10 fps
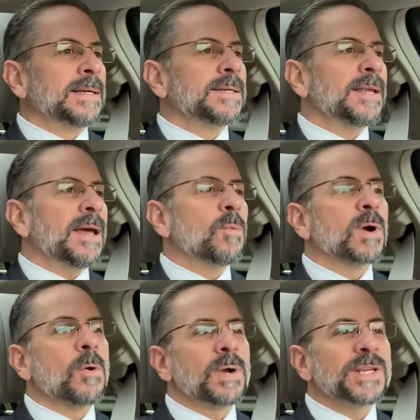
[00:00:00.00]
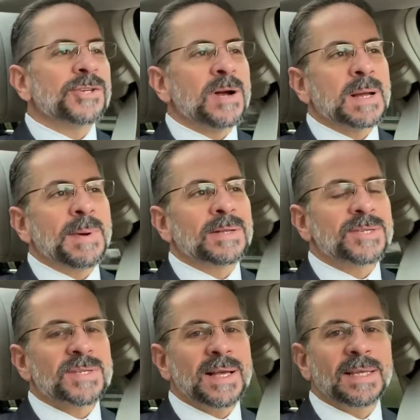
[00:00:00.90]
Today we're going to talk about
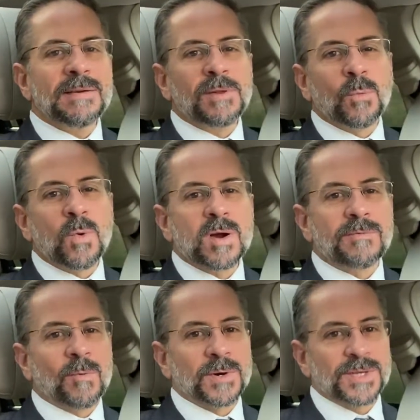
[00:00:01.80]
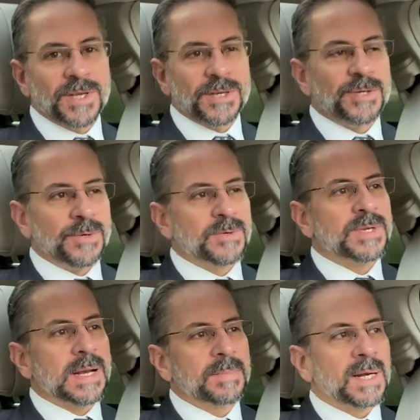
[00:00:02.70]
site-level workforce issues,
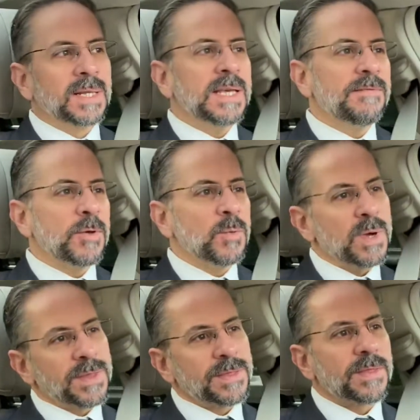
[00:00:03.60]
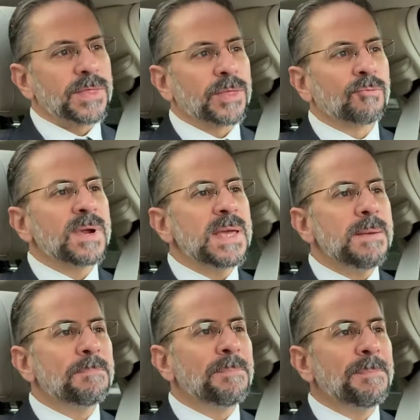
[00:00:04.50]
and I'm going to leave you with three
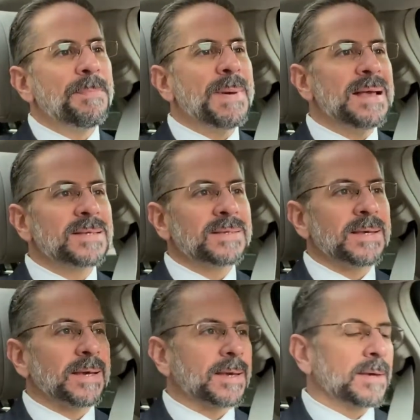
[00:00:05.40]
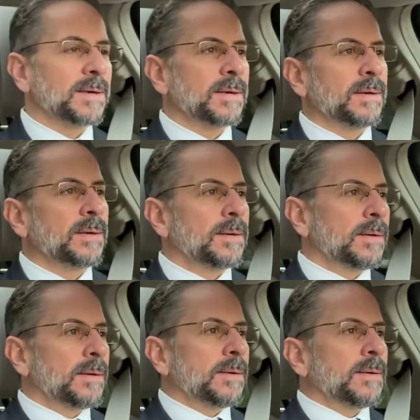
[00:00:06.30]
basic
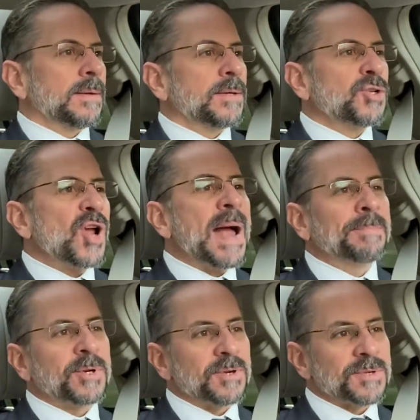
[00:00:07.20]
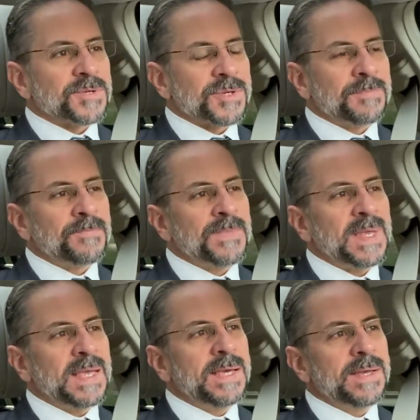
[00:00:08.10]
chapters
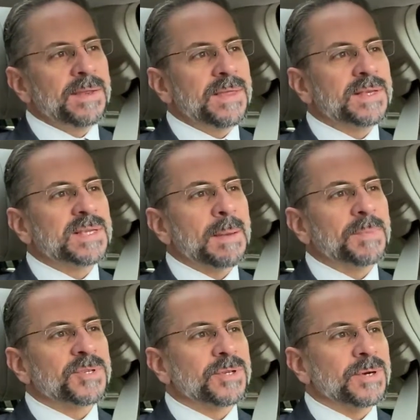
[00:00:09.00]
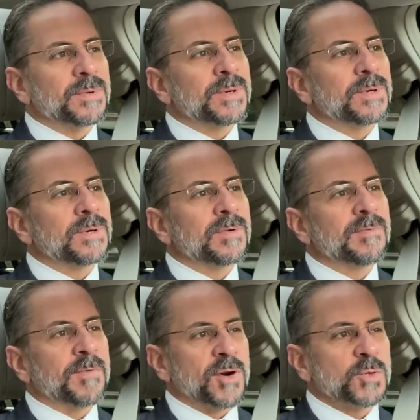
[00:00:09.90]
in this episode.
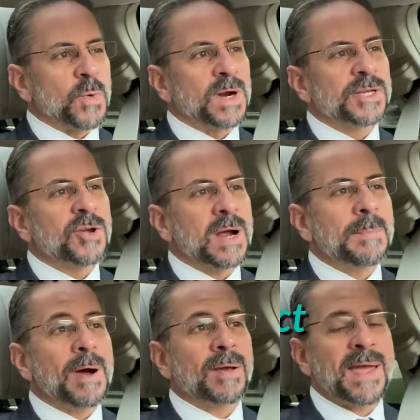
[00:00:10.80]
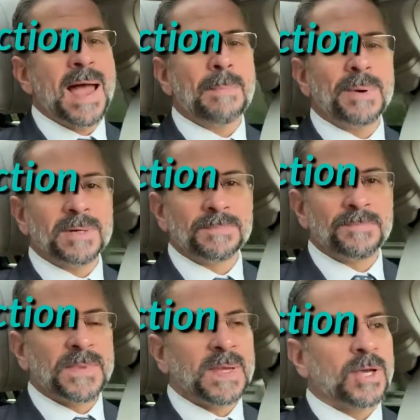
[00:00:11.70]
First, we're going to talk about CAPA,
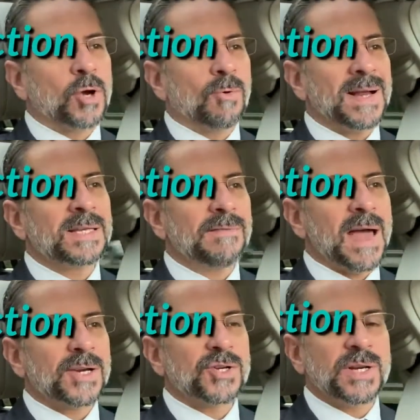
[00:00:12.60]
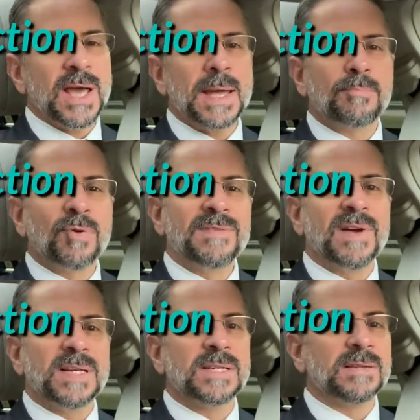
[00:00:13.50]
Corrective Action and
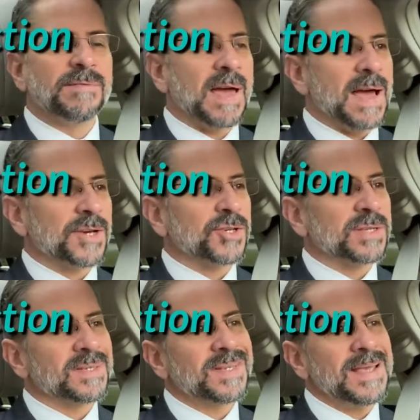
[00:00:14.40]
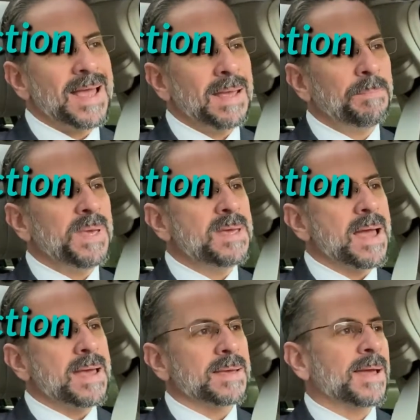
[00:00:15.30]
Preventive Action,
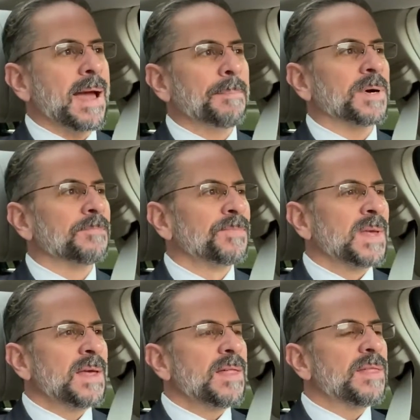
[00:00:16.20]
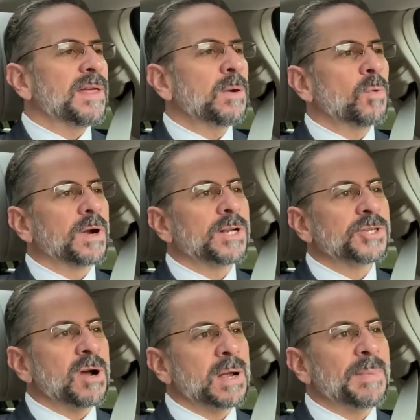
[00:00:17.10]
CAPA, CAPA. Then we're going to
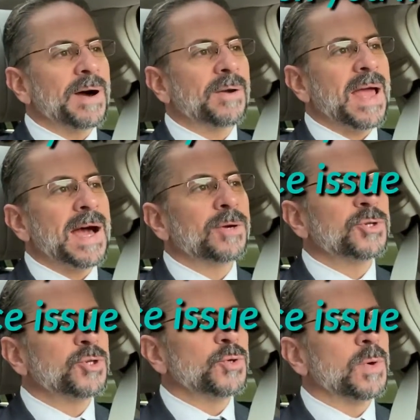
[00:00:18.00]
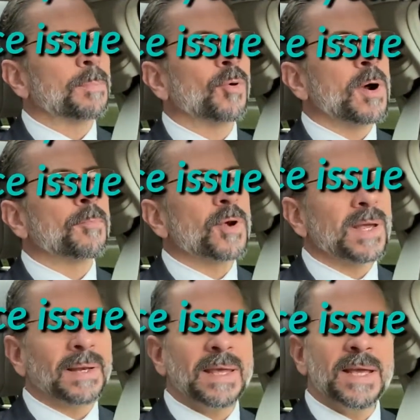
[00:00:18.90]
talk about how to
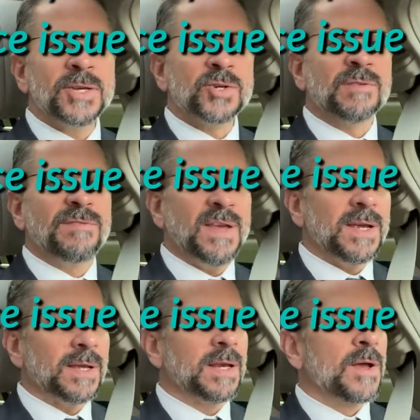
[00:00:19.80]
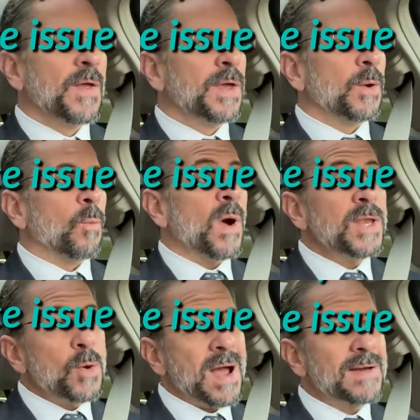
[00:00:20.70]
appropriately intervene when
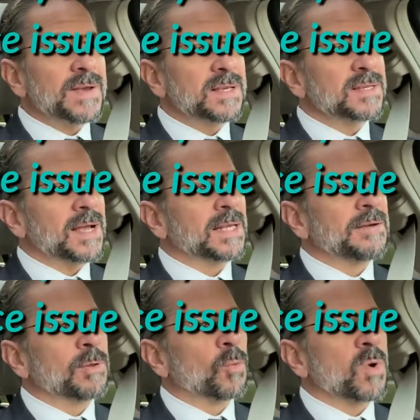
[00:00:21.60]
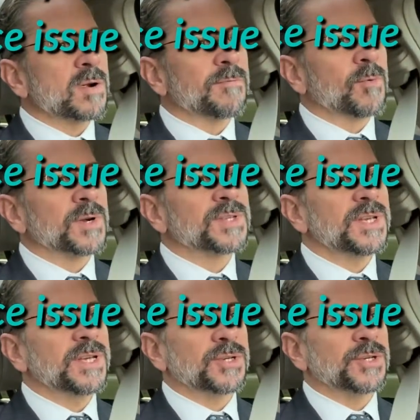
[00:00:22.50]
you have a site-level workforce
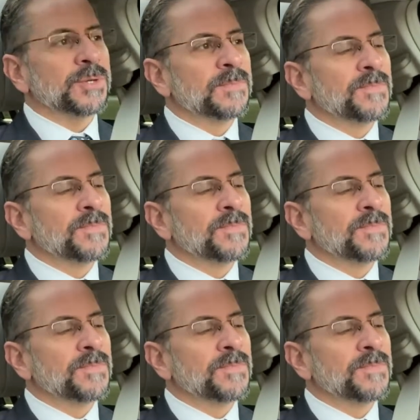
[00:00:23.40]
issue.